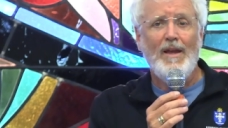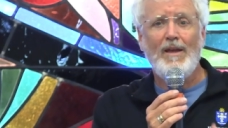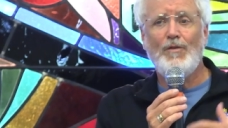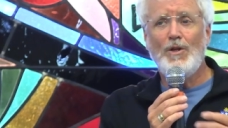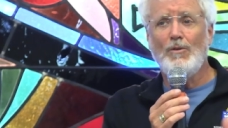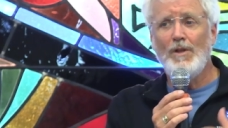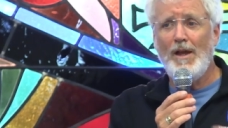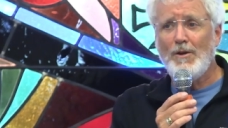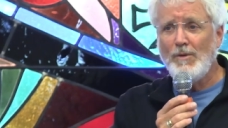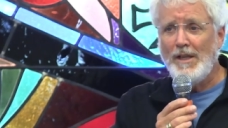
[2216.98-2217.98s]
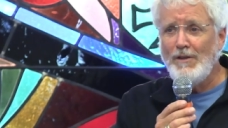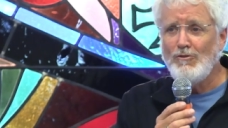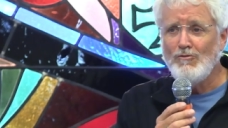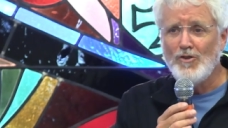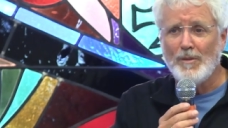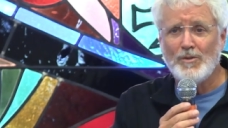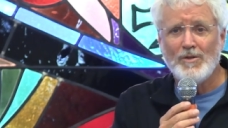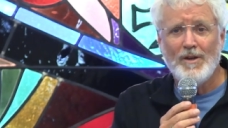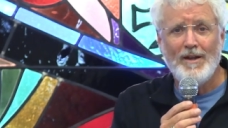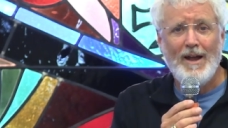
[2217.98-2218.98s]
If you don't like
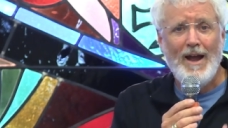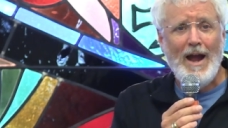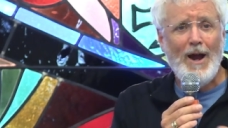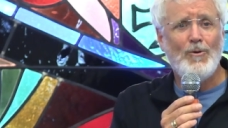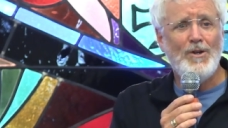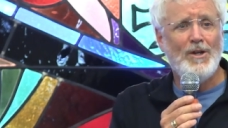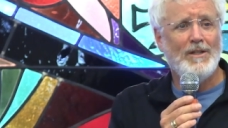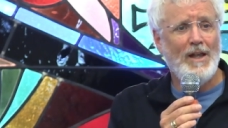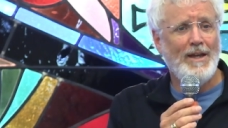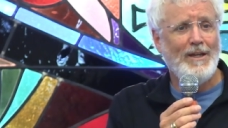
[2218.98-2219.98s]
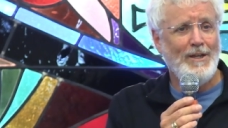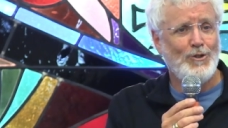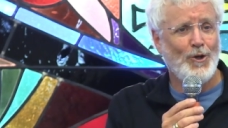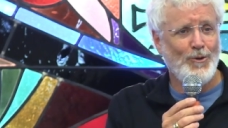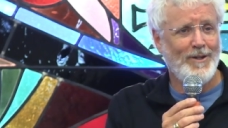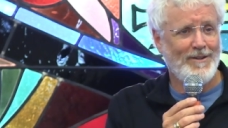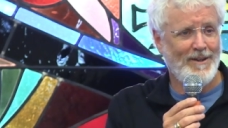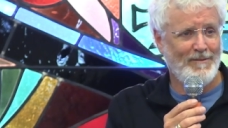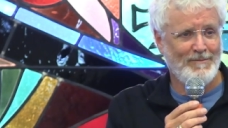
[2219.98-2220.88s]
relationships, how are you going to like eternity?